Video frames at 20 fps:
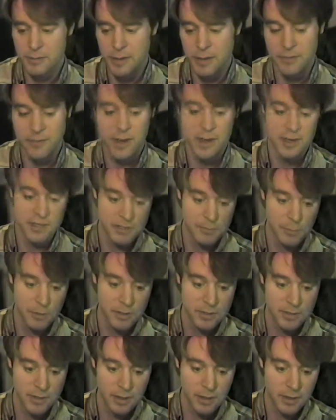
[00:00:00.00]
If I had a
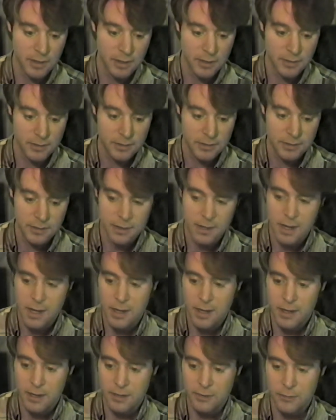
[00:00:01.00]
sports car,
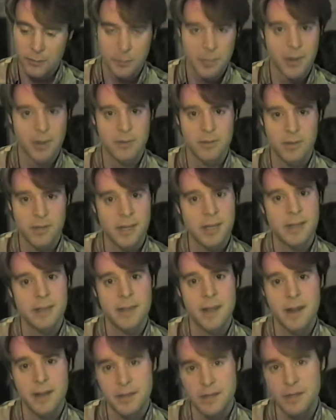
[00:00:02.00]
or better looking,
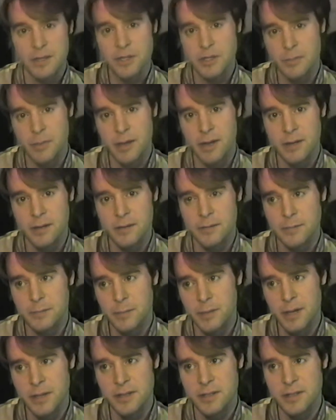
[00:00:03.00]
then I think she might,
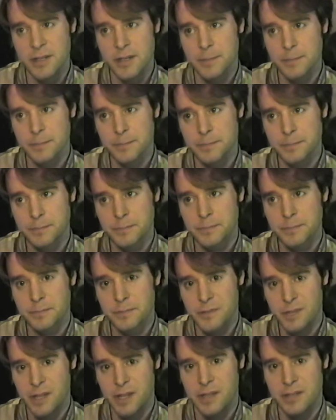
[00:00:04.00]
but uh,
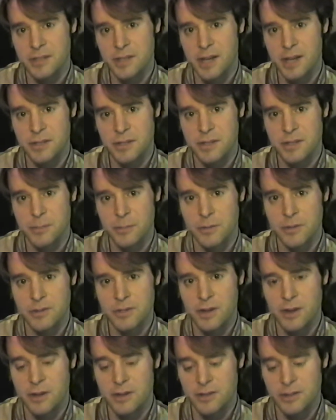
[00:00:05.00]
she likes guys in sports
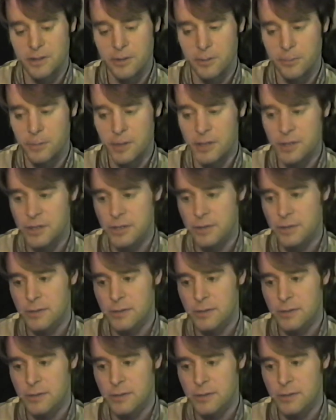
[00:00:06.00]
cars and they're rich.